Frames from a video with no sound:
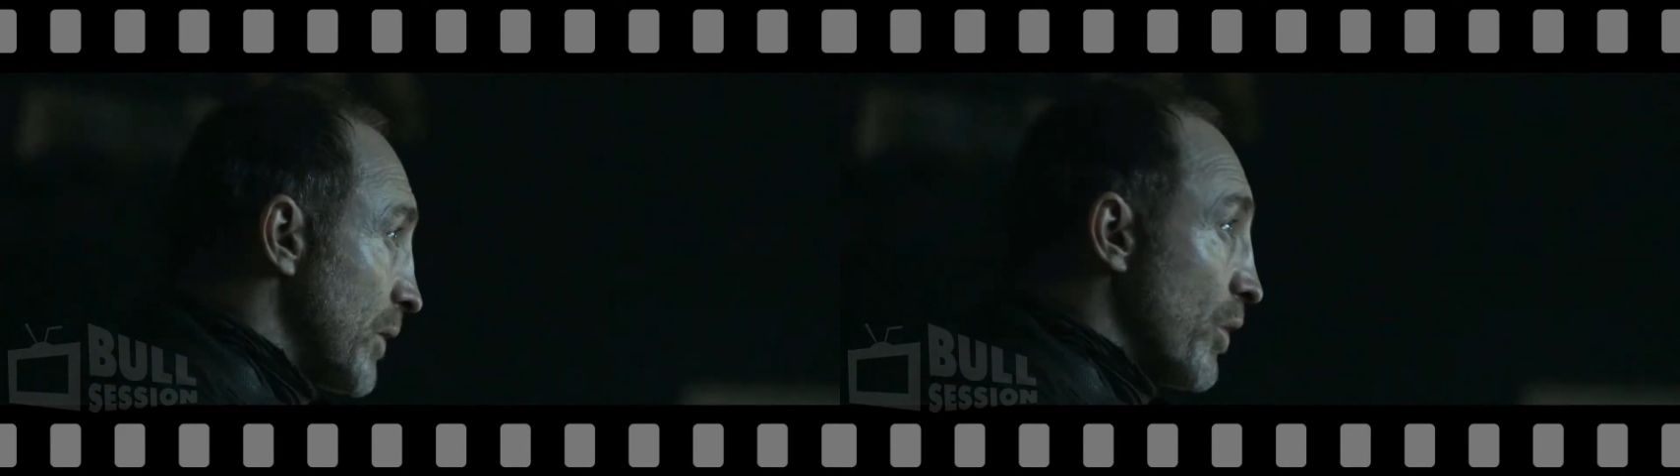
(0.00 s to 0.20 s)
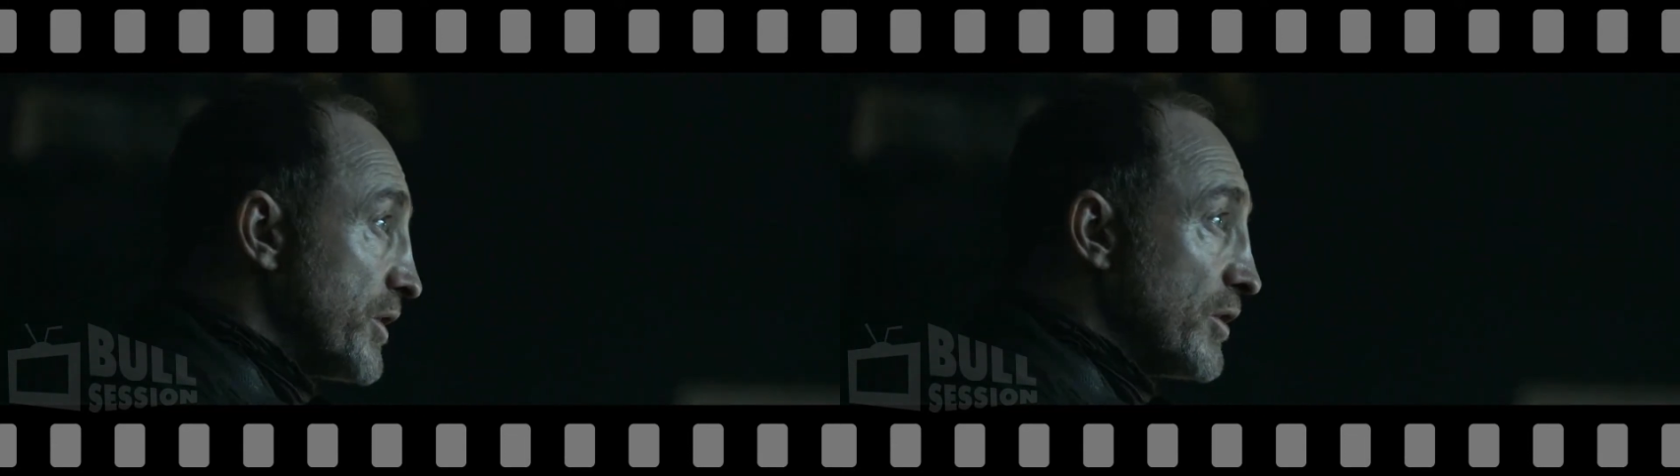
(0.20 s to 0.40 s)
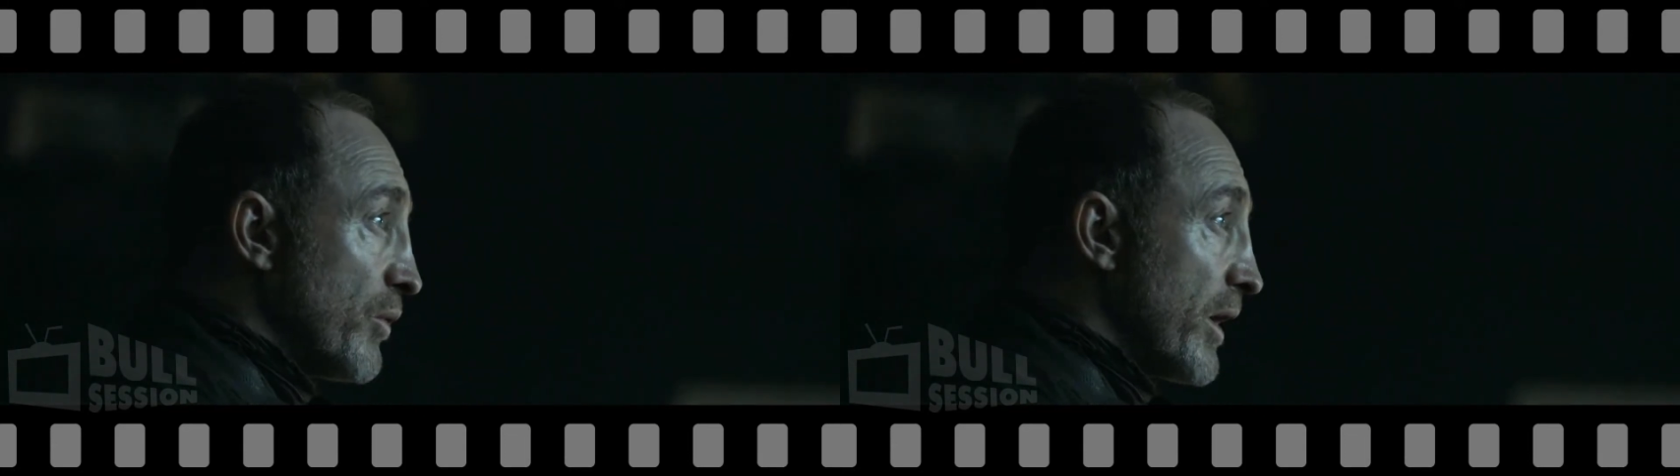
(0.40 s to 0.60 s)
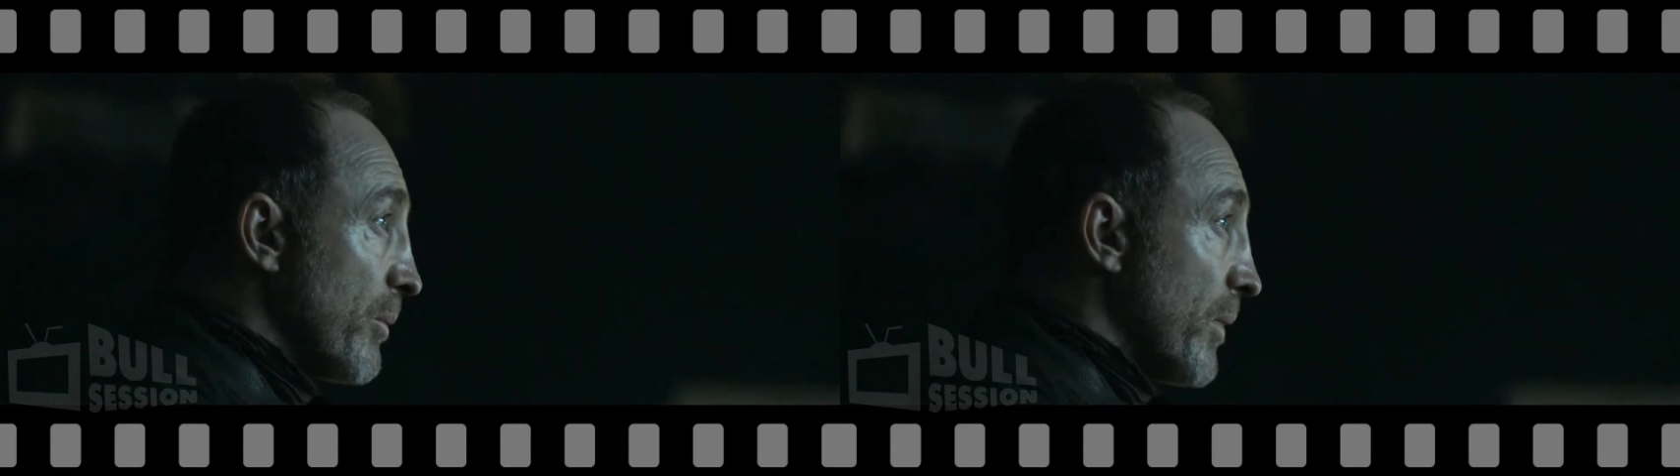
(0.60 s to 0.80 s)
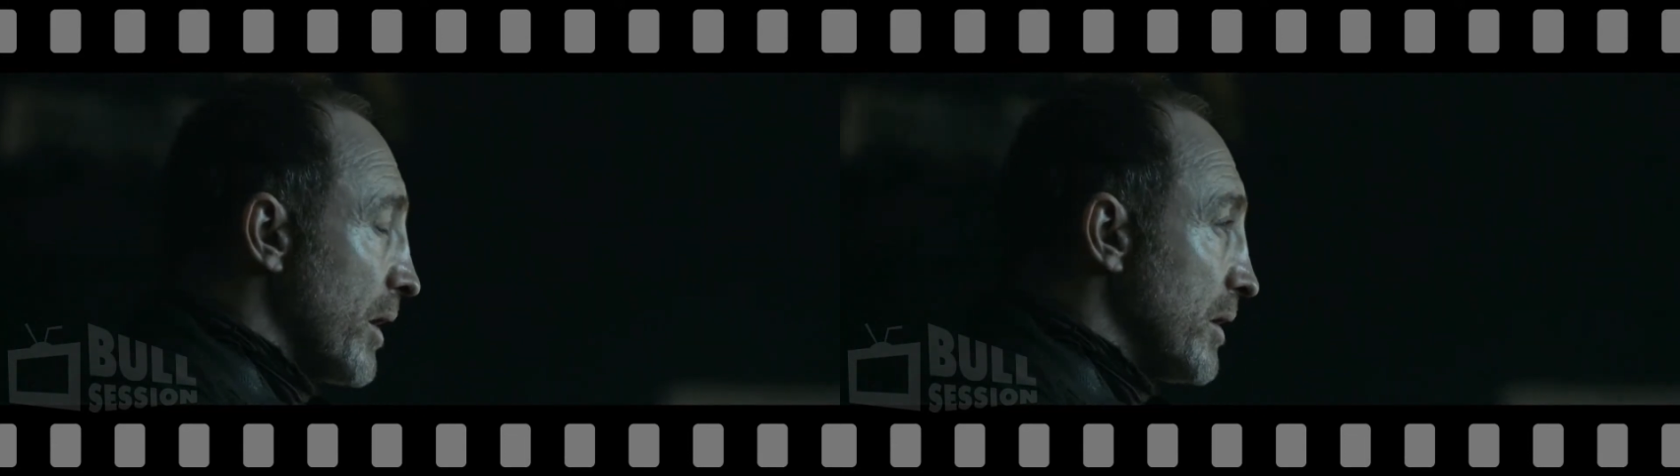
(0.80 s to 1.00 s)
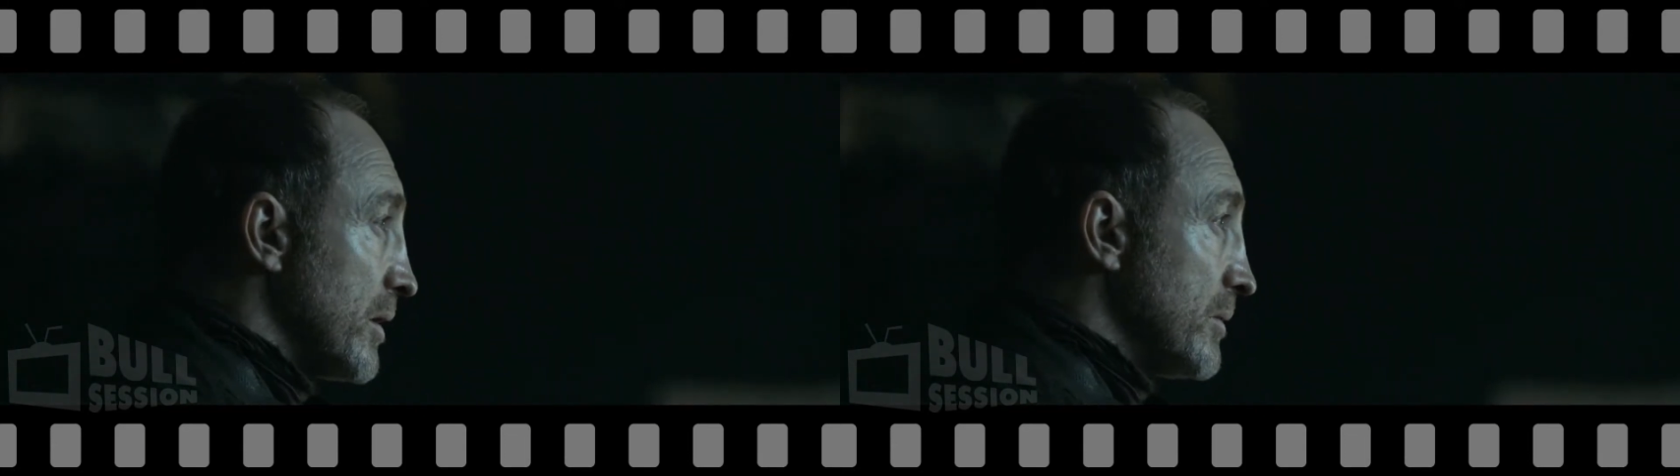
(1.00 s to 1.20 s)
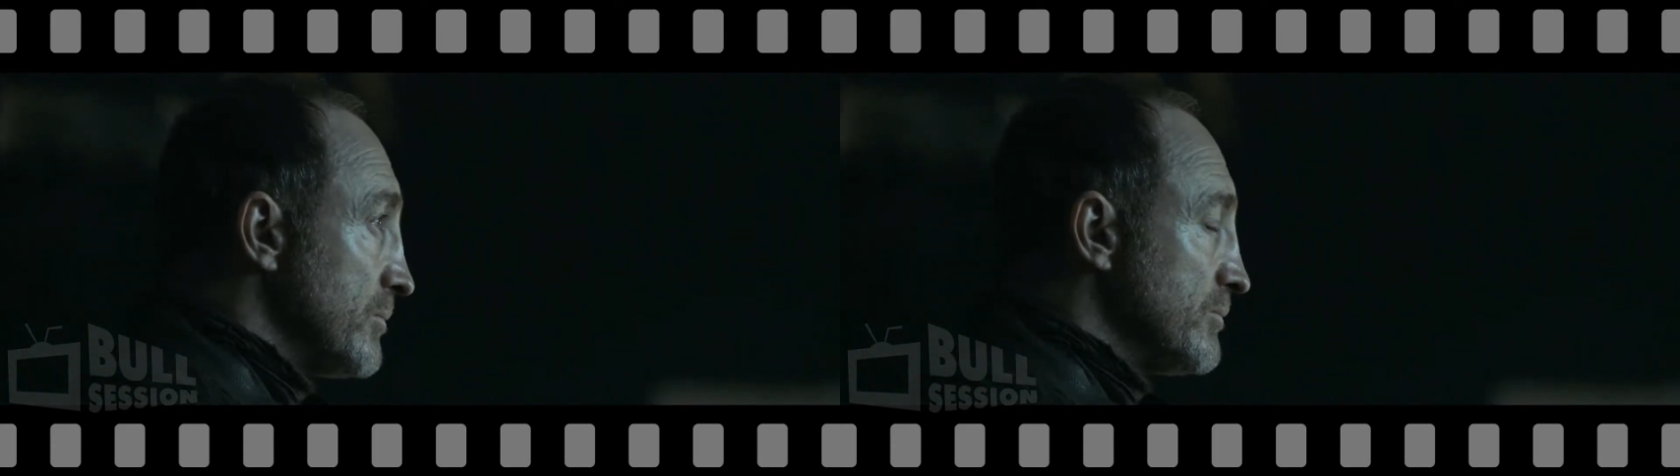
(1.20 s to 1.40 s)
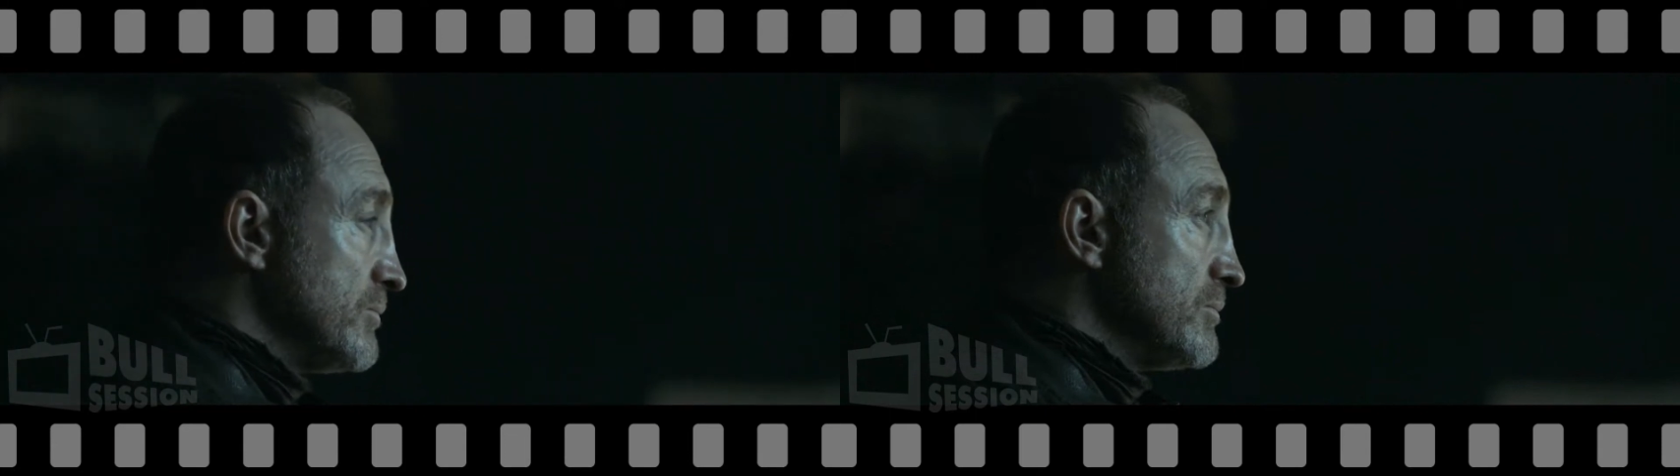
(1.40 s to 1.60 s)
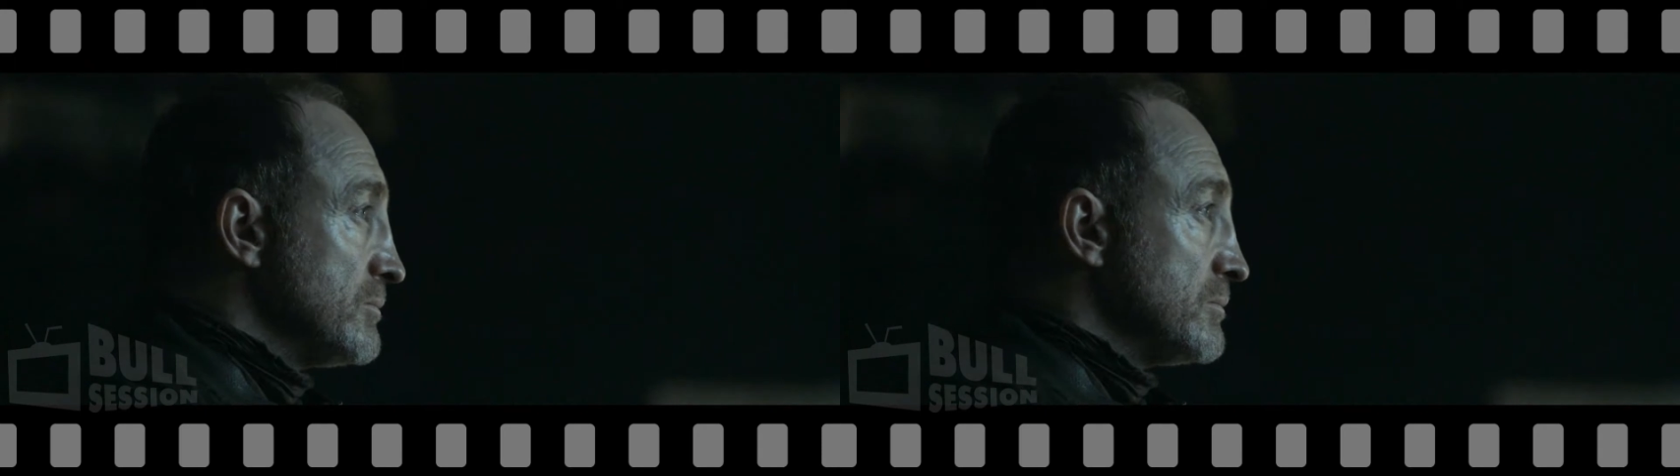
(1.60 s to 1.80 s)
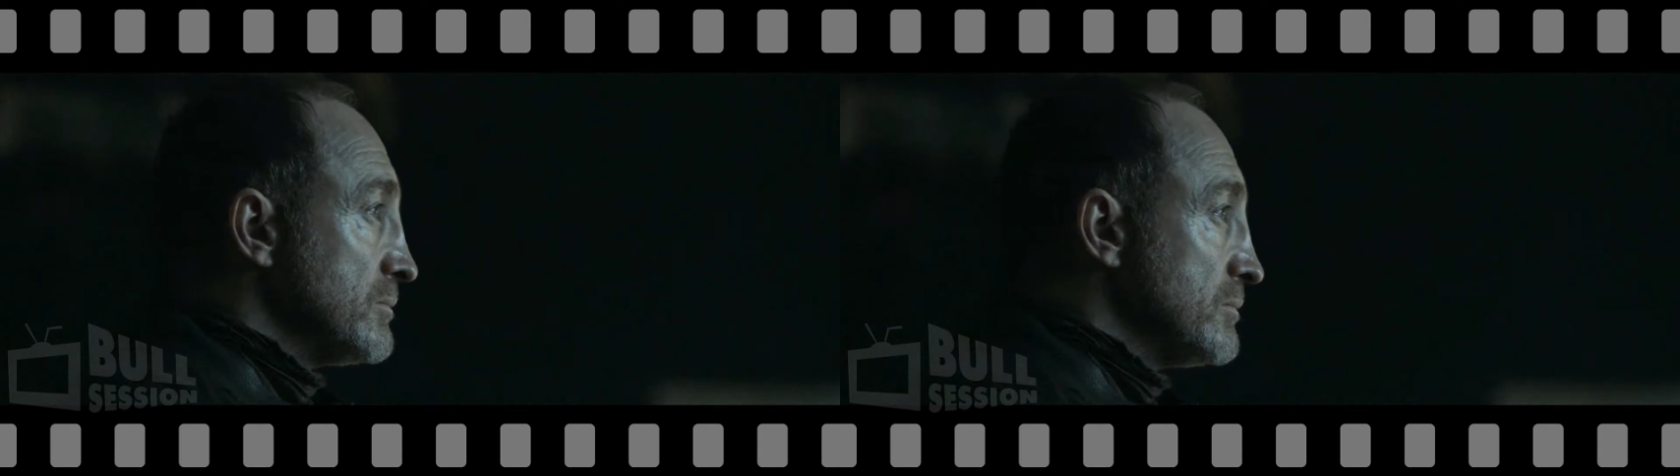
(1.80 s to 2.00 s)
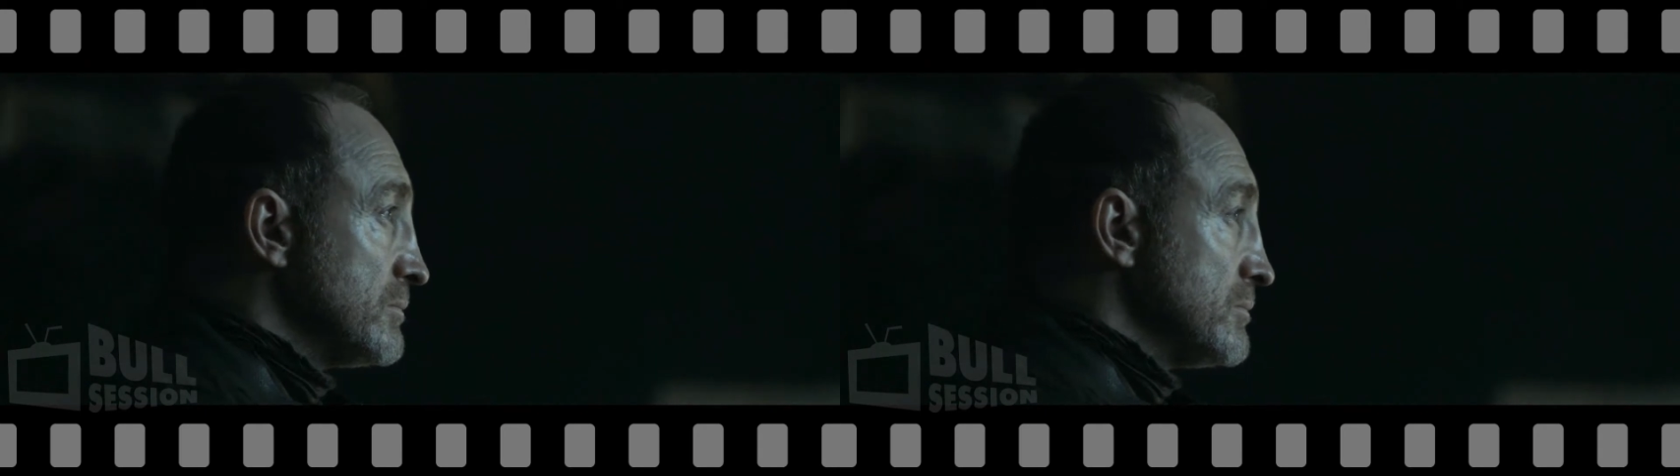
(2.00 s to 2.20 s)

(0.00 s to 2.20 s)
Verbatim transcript: you don't mean... Yes,